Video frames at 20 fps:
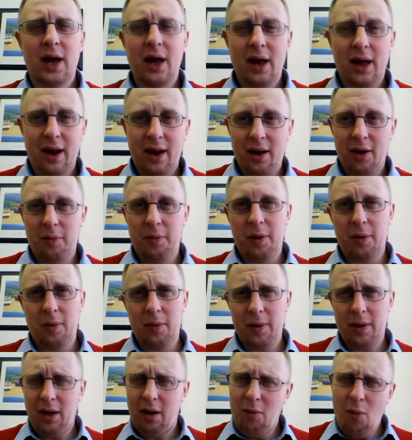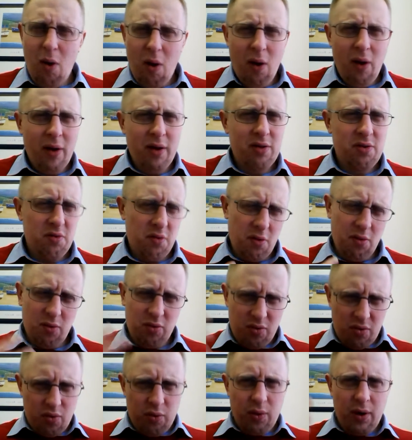And I know people will be like, well, he threw
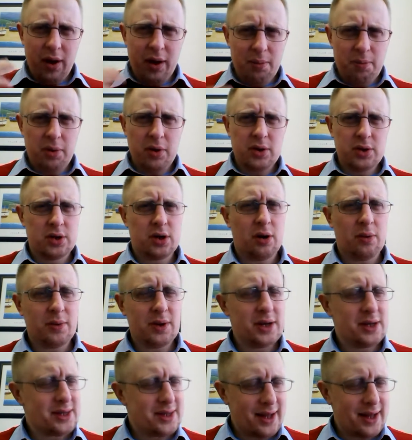20 punch combinations.